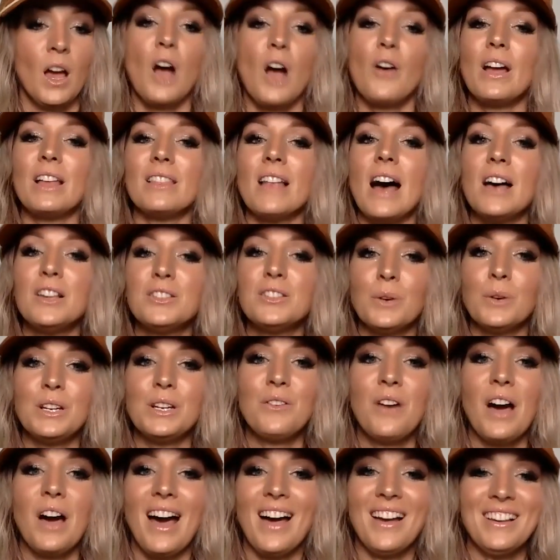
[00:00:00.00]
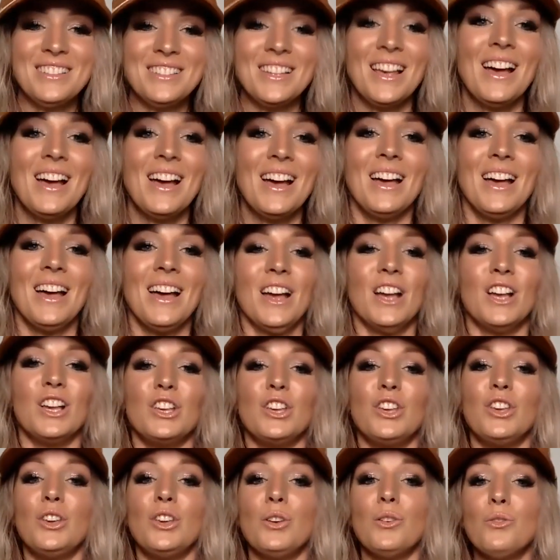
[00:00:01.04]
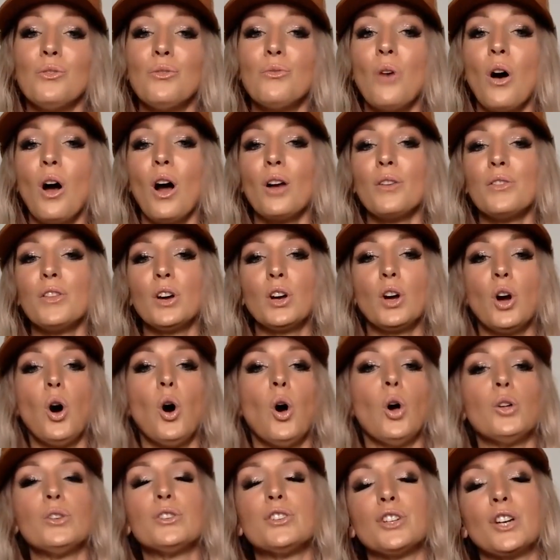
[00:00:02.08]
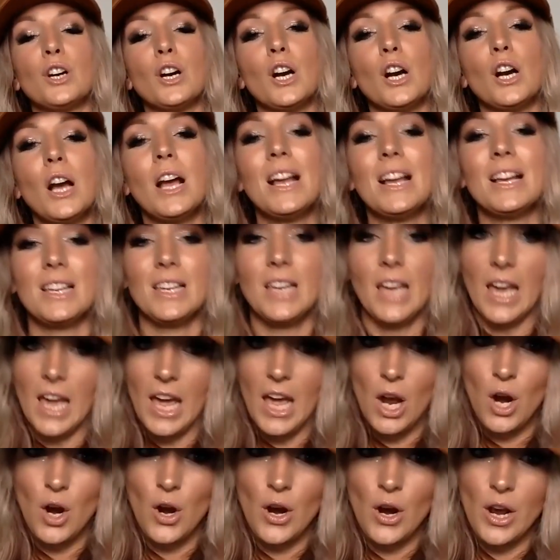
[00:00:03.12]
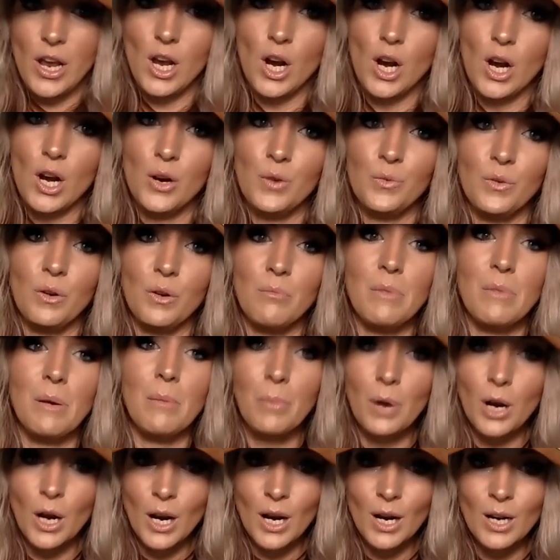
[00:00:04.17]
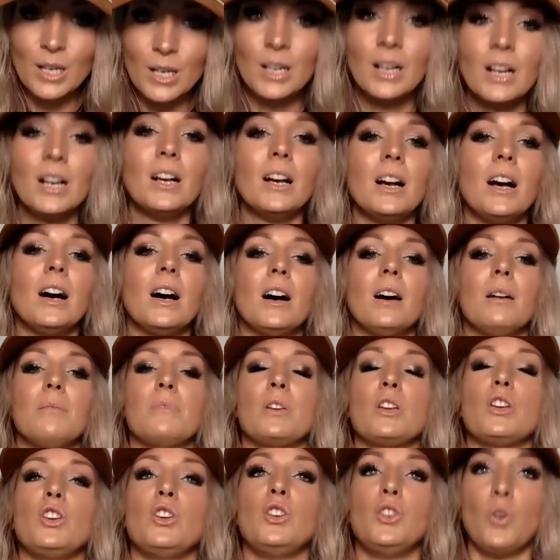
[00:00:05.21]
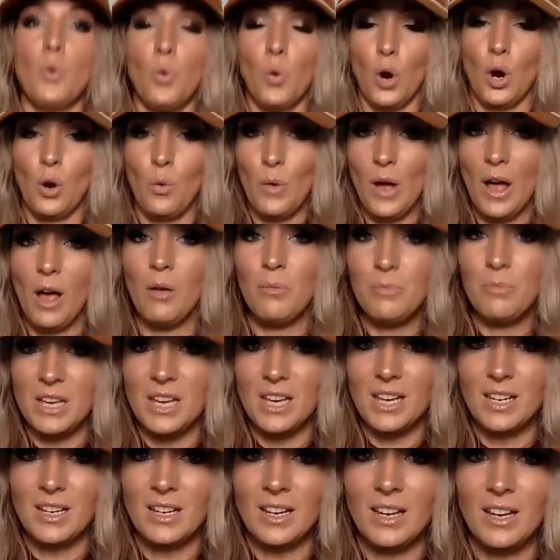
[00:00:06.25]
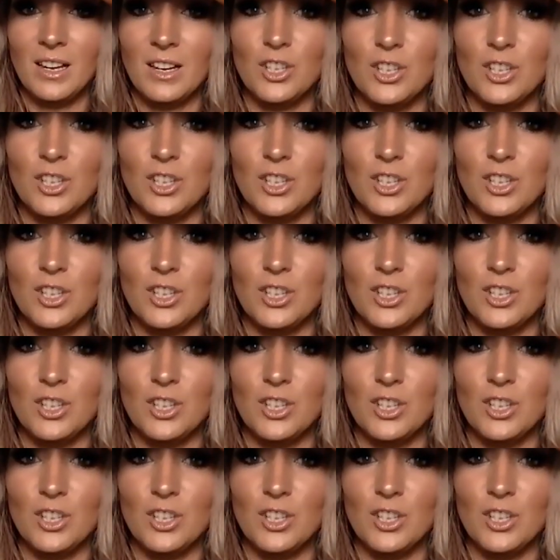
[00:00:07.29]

All right, last one, you guys. You are the culture carrier. Remember, your well-being